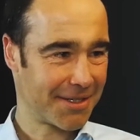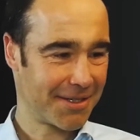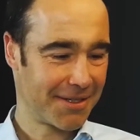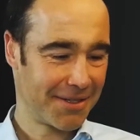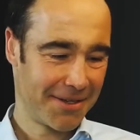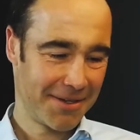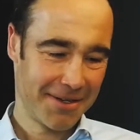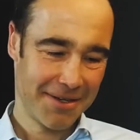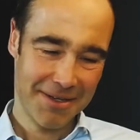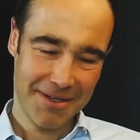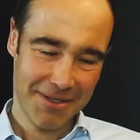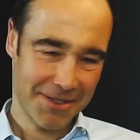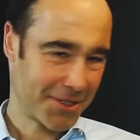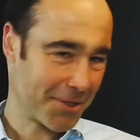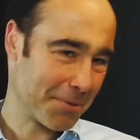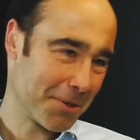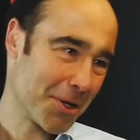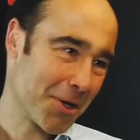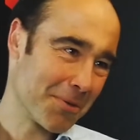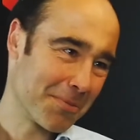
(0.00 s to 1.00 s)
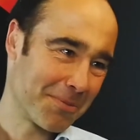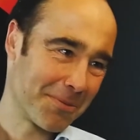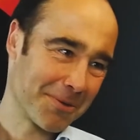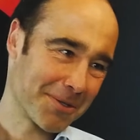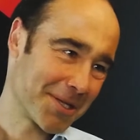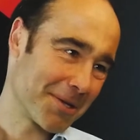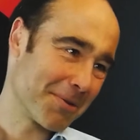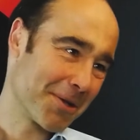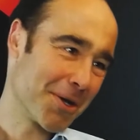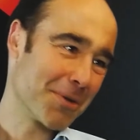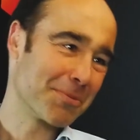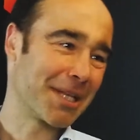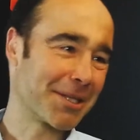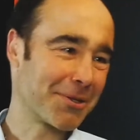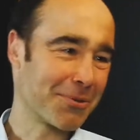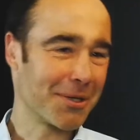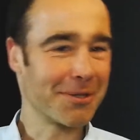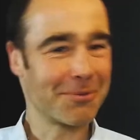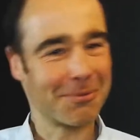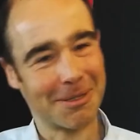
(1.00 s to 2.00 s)
So we hope that
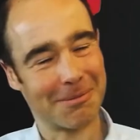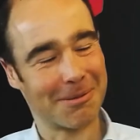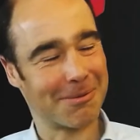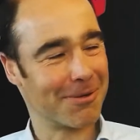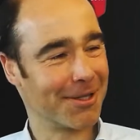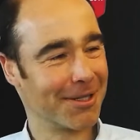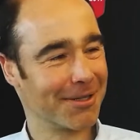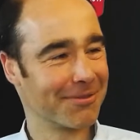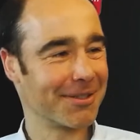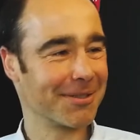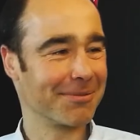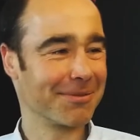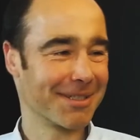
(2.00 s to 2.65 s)
Twint will be one of them.